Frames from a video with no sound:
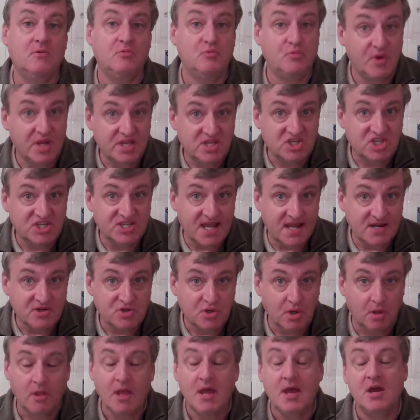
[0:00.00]
Rich
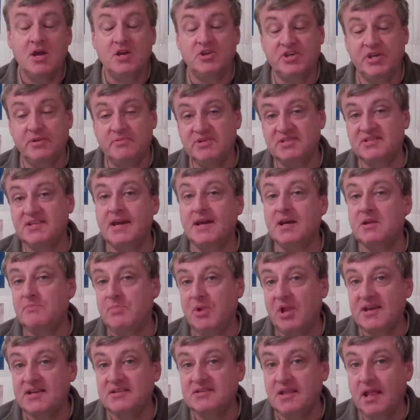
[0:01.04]
Central, she was second
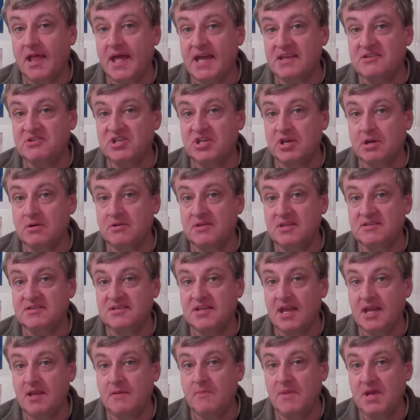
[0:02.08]
place last year in the
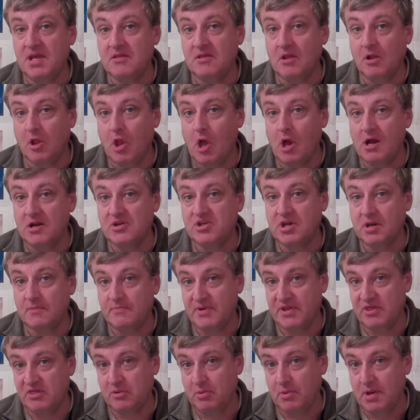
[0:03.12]
state meet in the long
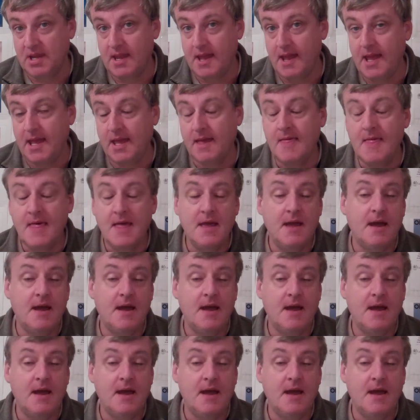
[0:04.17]
jump in 3A.